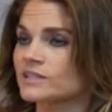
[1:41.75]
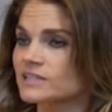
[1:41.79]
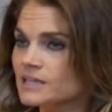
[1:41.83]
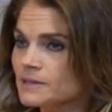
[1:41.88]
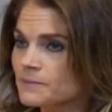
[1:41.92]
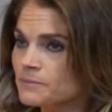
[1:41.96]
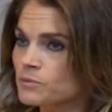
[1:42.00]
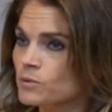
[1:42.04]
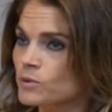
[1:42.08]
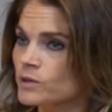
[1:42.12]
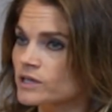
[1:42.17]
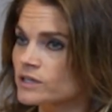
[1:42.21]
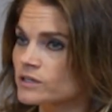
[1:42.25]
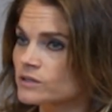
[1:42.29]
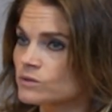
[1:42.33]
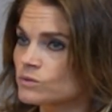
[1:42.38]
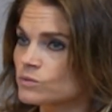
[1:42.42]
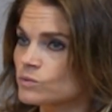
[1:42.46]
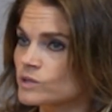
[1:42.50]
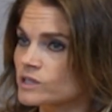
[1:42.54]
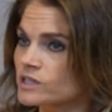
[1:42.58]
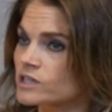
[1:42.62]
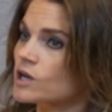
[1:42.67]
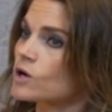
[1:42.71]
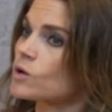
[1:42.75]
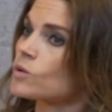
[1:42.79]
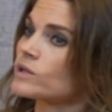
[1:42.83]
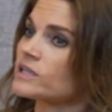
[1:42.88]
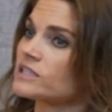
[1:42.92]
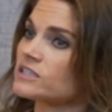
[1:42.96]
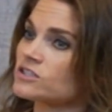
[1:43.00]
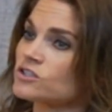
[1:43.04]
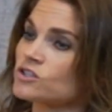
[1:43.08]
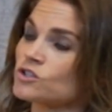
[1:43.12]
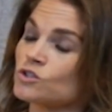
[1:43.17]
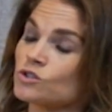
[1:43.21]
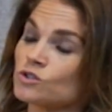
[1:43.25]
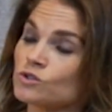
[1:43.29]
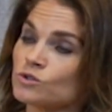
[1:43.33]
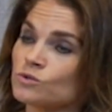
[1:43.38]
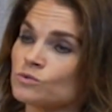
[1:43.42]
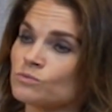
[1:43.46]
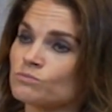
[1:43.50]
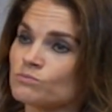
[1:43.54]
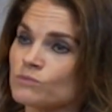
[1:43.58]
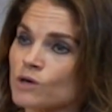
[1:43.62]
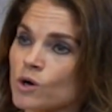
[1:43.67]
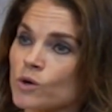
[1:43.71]
at that point, we go
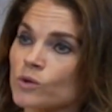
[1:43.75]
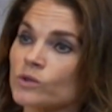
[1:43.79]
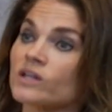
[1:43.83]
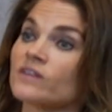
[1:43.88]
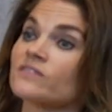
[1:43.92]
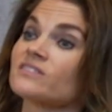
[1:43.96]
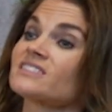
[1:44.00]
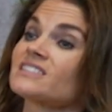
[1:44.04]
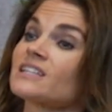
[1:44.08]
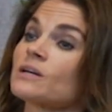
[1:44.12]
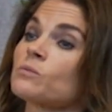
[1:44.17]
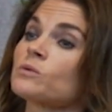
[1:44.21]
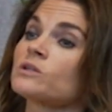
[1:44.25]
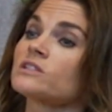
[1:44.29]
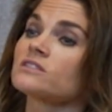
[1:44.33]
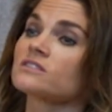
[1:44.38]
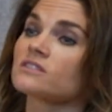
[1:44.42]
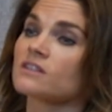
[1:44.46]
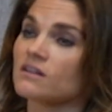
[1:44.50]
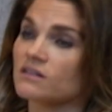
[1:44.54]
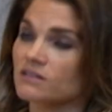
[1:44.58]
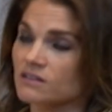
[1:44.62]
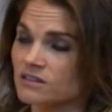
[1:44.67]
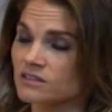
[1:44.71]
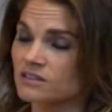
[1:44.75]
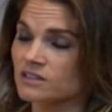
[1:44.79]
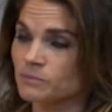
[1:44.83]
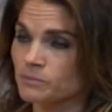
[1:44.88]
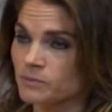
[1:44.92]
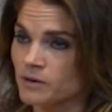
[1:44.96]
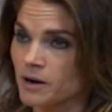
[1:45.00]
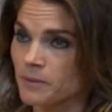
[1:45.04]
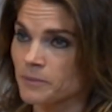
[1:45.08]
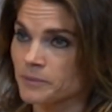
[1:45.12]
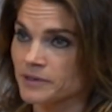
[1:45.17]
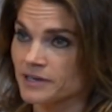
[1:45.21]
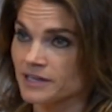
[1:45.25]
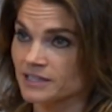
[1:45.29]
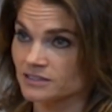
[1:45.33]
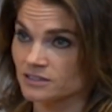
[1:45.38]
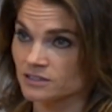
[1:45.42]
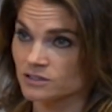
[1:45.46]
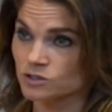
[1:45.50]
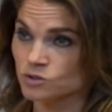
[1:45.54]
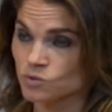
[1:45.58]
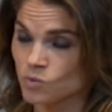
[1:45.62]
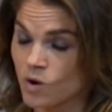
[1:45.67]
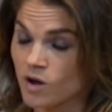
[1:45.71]
into mode of someone's gone on the property as
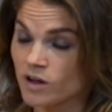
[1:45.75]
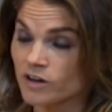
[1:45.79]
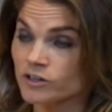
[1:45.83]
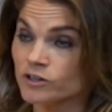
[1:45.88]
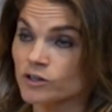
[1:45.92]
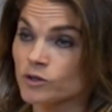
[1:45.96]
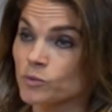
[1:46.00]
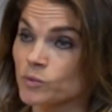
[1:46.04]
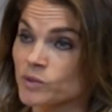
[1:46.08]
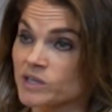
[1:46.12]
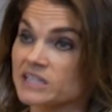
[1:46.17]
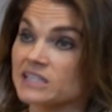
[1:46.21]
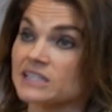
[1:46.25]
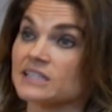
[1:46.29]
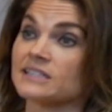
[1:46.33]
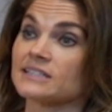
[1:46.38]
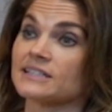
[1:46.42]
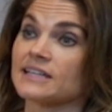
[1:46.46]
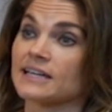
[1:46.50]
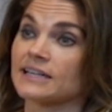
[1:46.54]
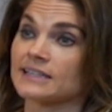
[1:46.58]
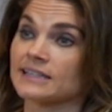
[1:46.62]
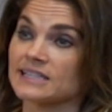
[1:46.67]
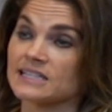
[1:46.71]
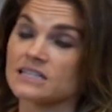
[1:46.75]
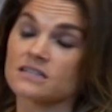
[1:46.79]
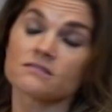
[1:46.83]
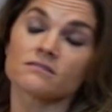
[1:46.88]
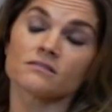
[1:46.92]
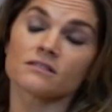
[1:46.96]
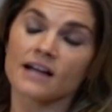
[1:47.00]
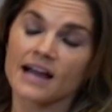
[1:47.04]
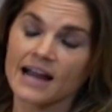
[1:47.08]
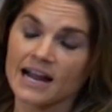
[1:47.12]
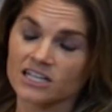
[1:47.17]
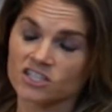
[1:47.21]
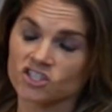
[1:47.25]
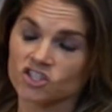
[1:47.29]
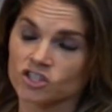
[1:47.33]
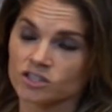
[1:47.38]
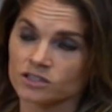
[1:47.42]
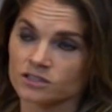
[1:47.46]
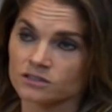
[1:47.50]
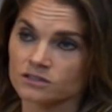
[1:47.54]
a squatter and we need to take legal action.